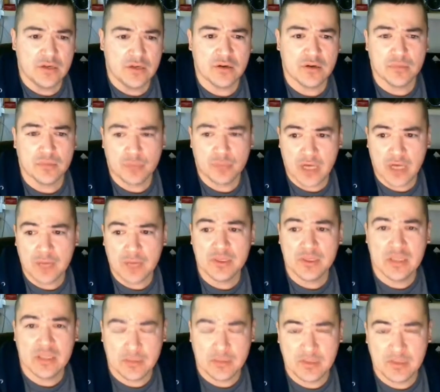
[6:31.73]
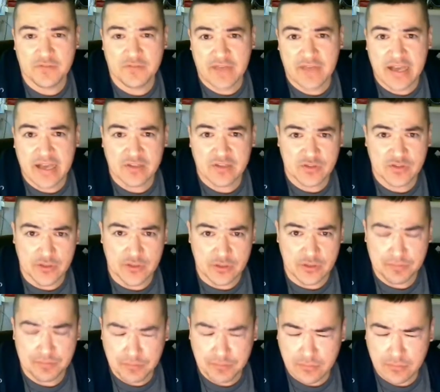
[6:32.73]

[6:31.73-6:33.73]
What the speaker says: you're probably going to be faster.